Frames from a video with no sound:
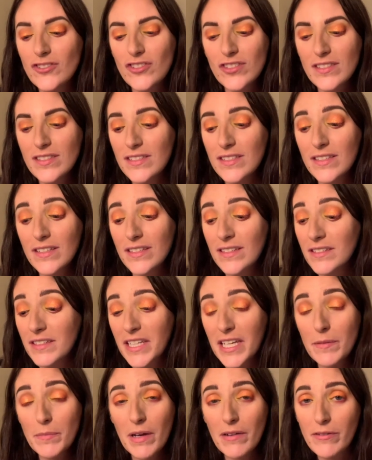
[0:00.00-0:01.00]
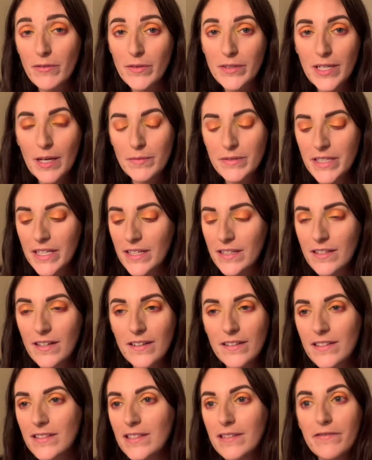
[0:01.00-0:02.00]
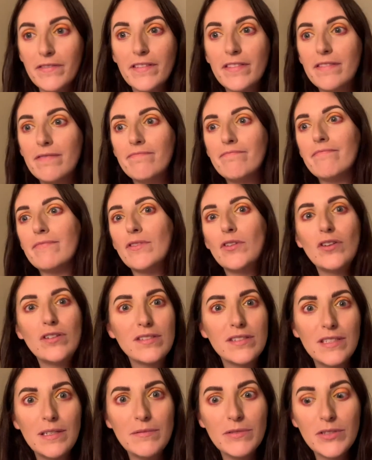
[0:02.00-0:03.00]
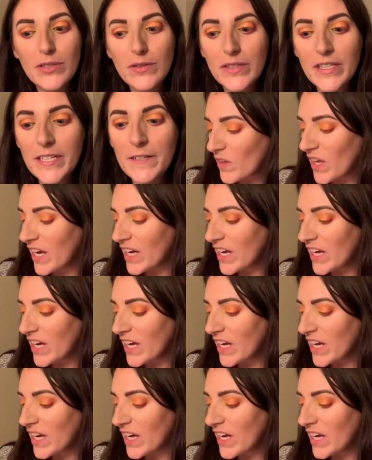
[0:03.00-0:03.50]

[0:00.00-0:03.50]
just to keep everyone updated on the different looks that I'm doing.